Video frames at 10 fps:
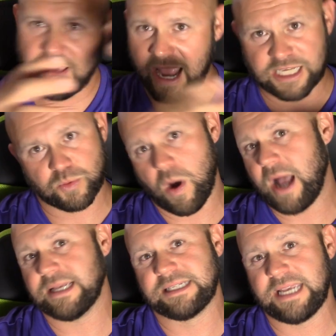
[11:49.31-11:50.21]

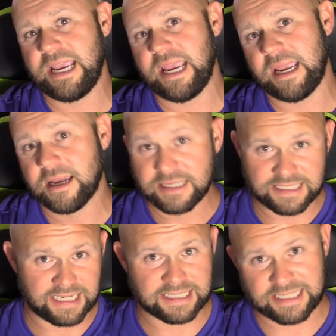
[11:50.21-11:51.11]
XYZ
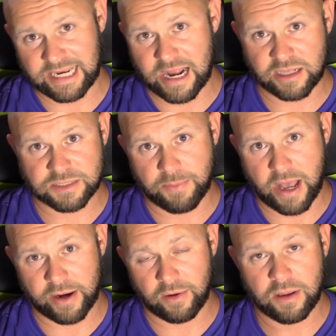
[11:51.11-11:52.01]
16 ounce
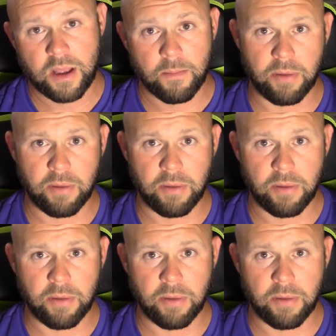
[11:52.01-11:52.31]
bottle,